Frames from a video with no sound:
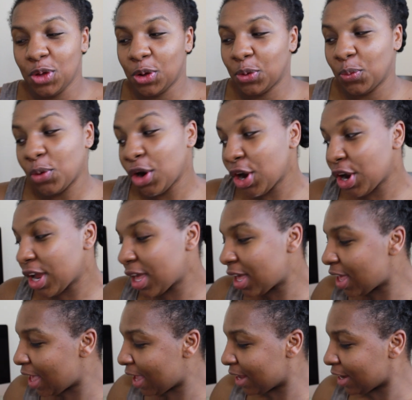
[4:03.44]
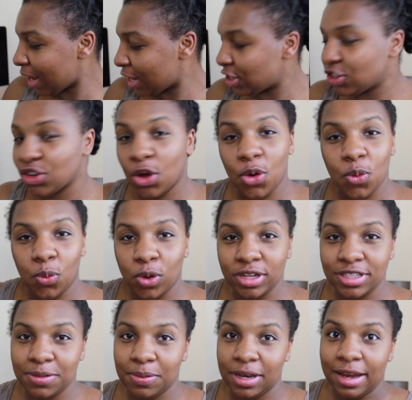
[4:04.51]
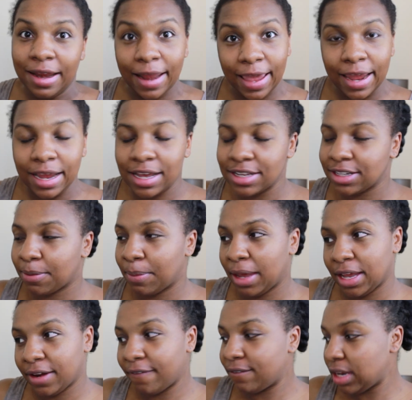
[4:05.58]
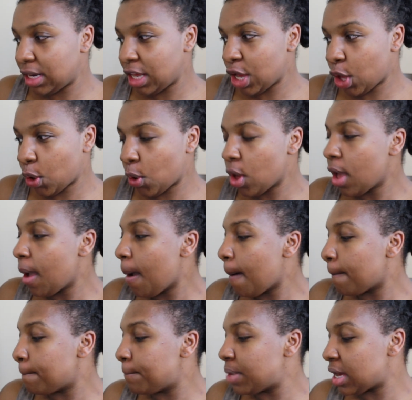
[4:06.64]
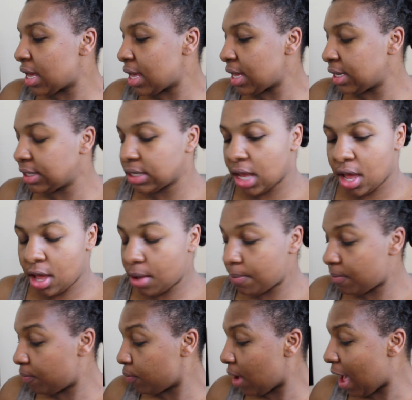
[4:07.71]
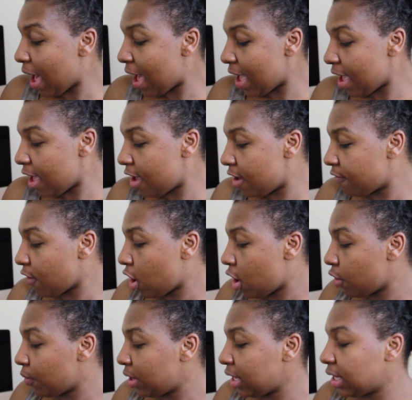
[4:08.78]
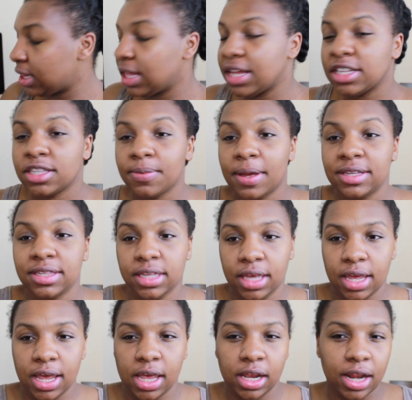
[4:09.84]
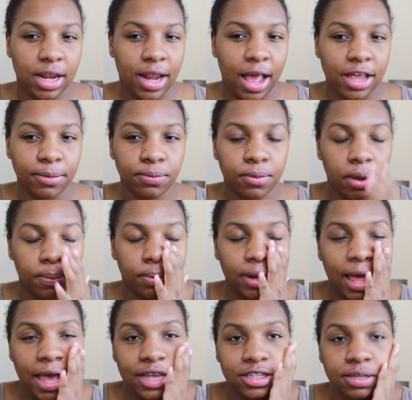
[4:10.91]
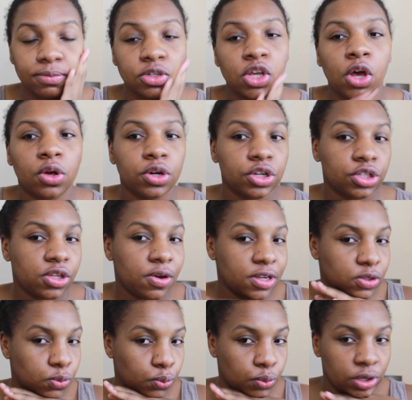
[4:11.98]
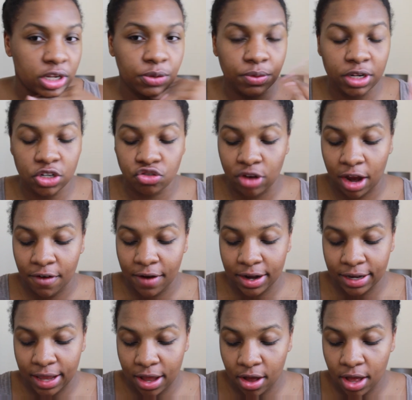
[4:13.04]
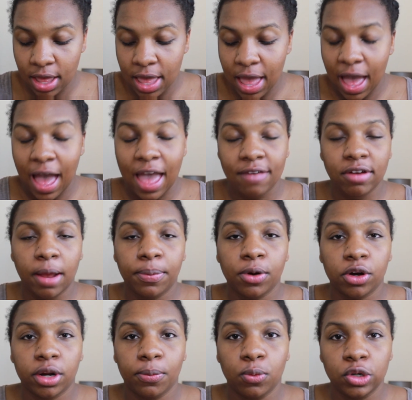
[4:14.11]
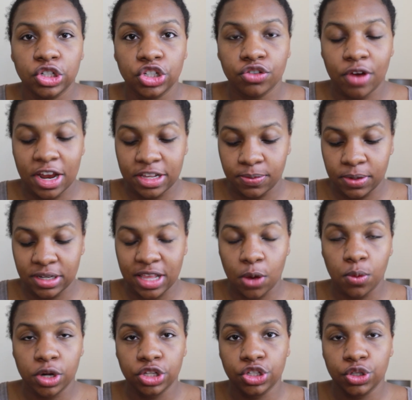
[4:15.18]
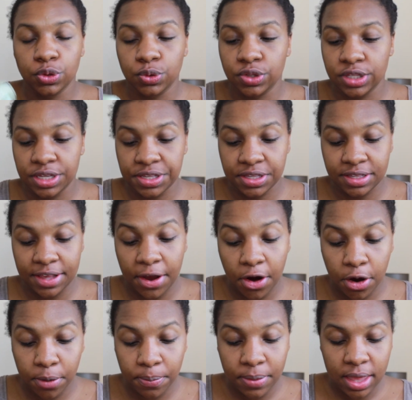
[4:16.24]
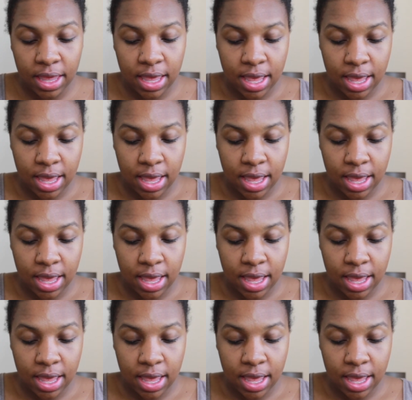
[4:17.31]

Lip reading: go to work and I don't want to be late because I'm making a video. But I have already cleansed my skin and I've applied some toner, so it's really dry right now. I have not put on a moisturizer because I wanted to use this serum.